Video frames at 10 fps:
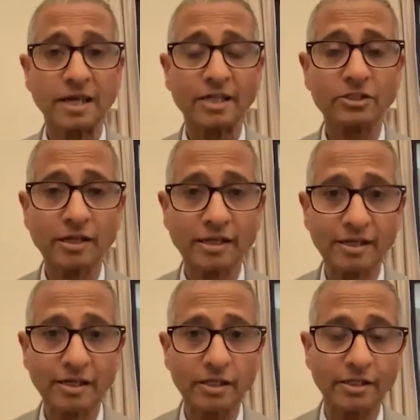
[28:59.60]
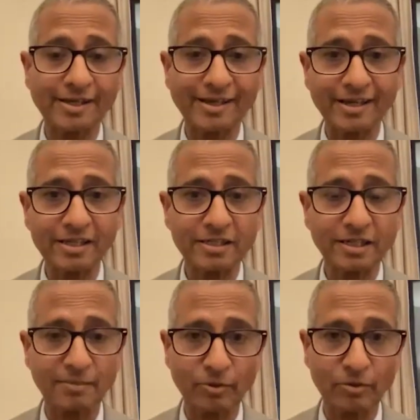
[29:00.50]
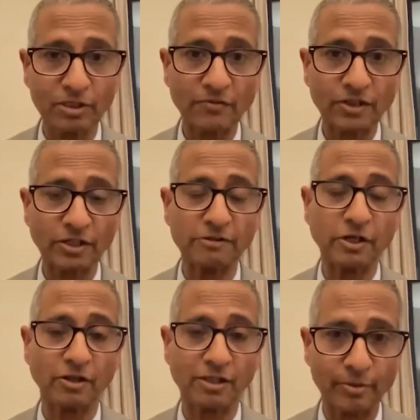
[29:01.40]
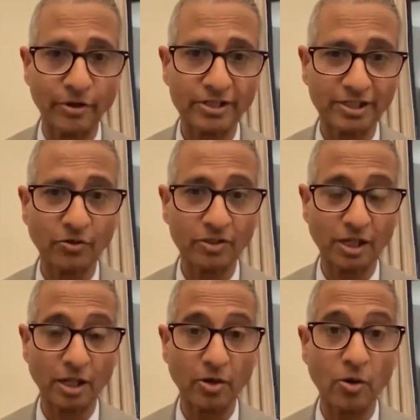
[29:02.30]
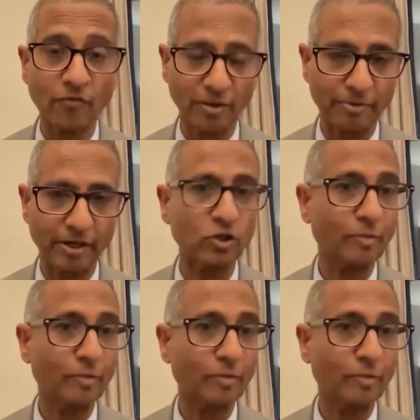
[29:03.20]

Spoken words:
Actually, the India-Maldives security collaboration goes a long way back. You